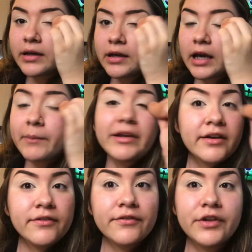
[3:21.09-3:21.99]
I mean,
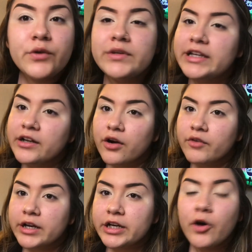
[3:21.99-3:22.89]
if you didn't
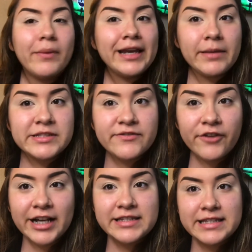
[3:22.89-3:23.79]
already know, my name is
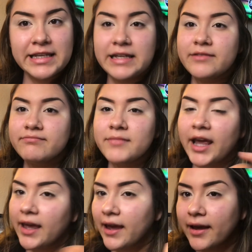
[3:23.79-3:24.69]
Francine,
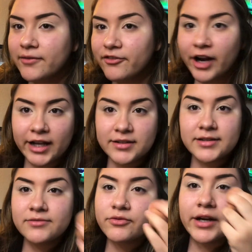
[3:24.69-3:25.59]
aka France,
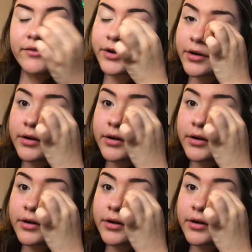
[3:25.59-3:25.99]
whatever.